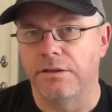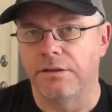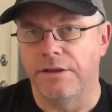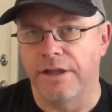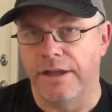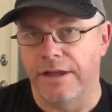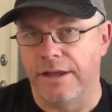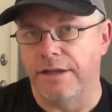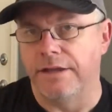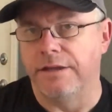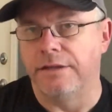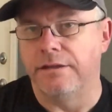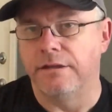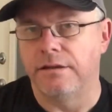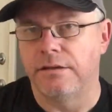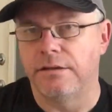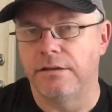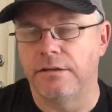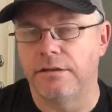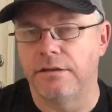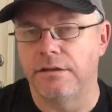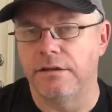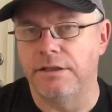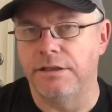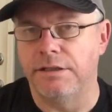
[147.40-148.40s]

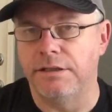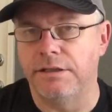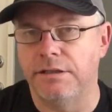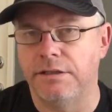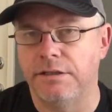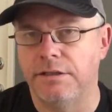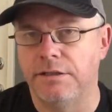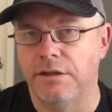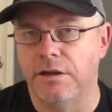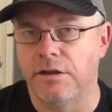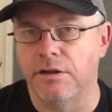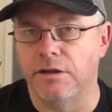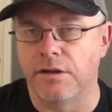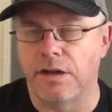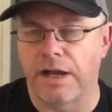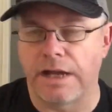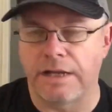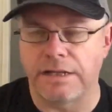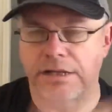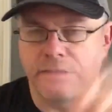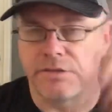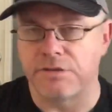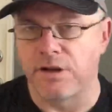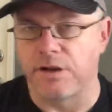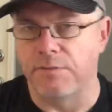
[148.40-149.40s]

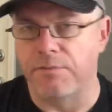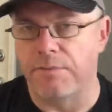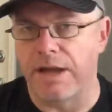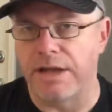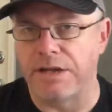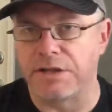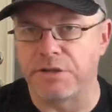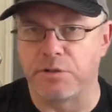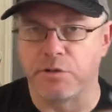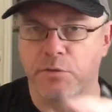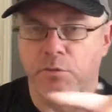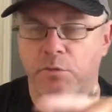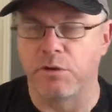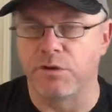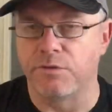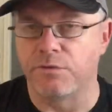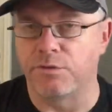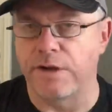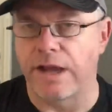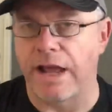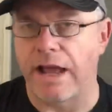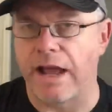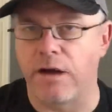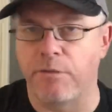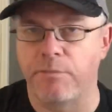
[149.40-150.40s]
I imagine the one
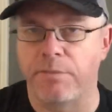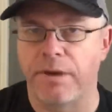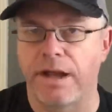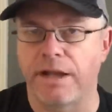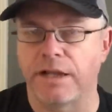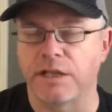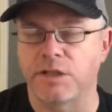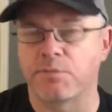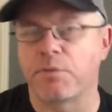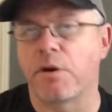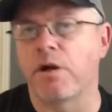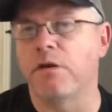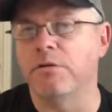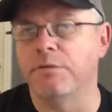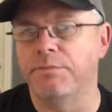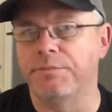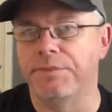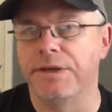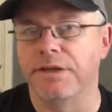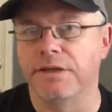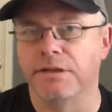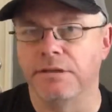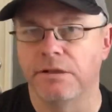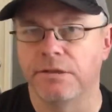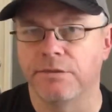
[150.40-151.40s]
for the Outback is probably
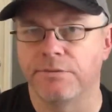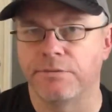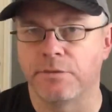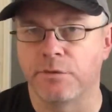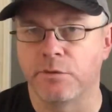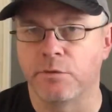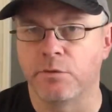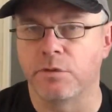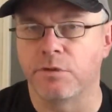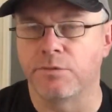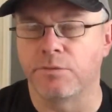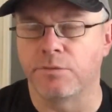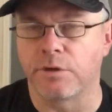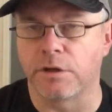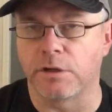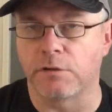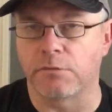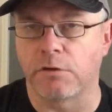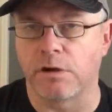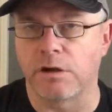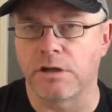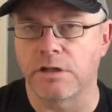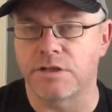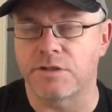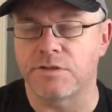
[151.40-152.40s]
big enough for the one for the
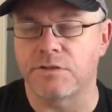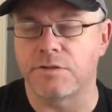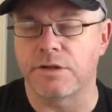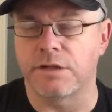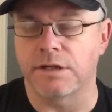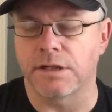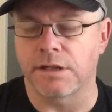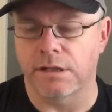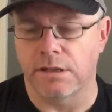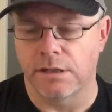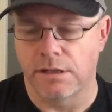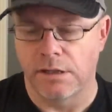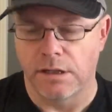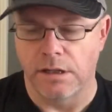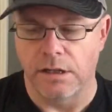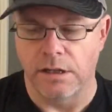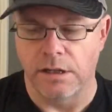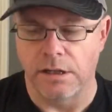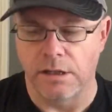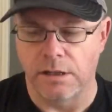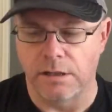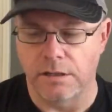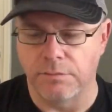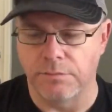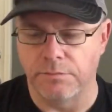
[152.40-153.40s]
Crosstrek.
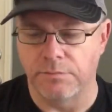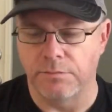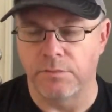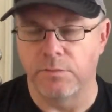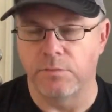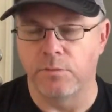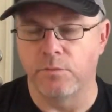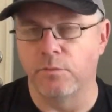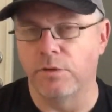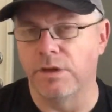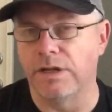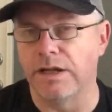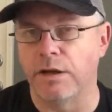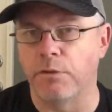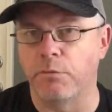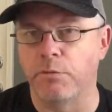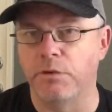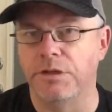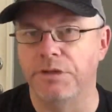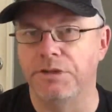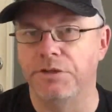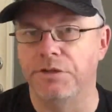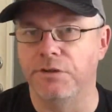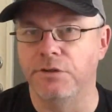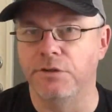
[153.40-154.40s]
What I
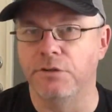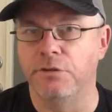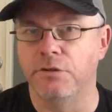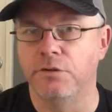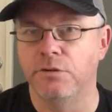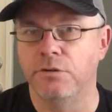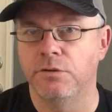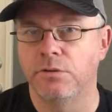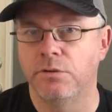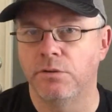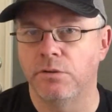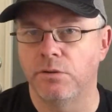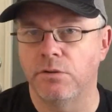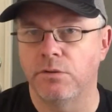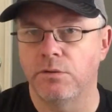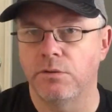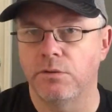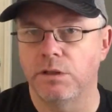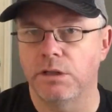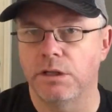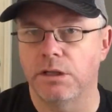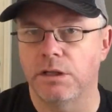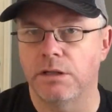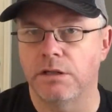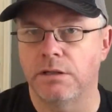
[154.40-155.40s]
would do
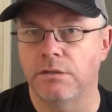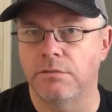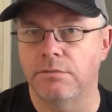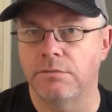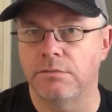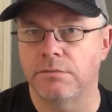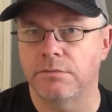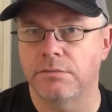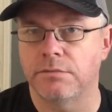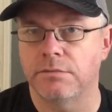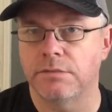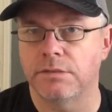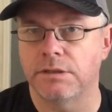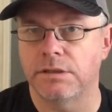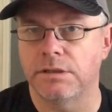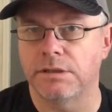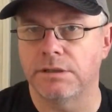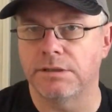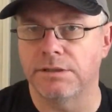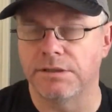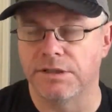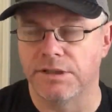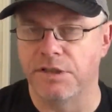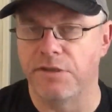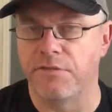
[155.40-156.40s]

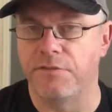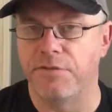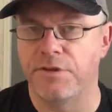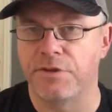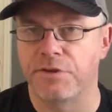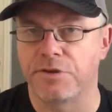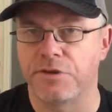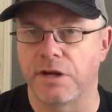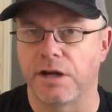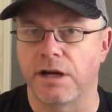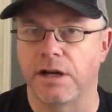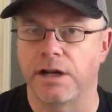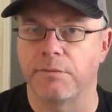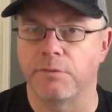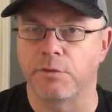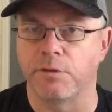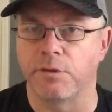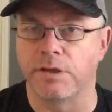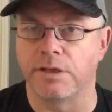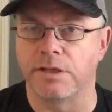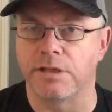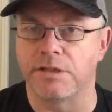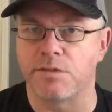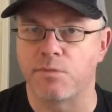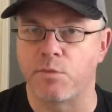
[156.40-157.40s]
is in the future, I am going
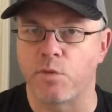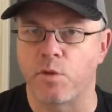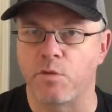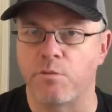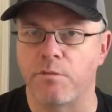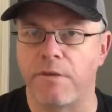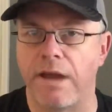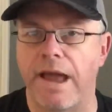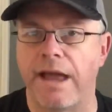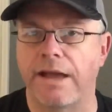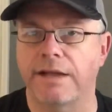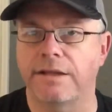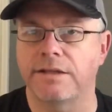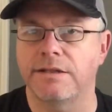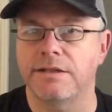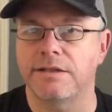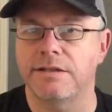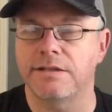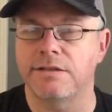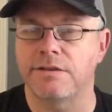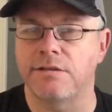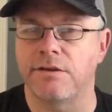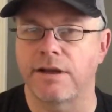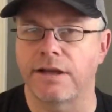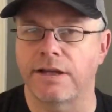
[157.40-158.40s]
to get some more
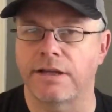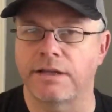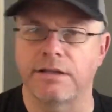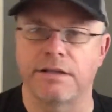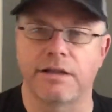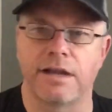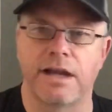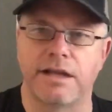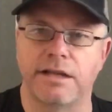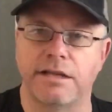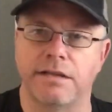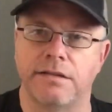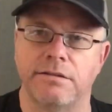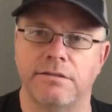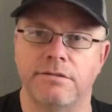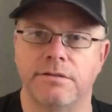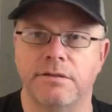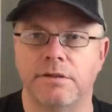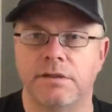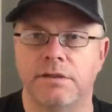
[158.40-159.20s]
magnets so I can kind of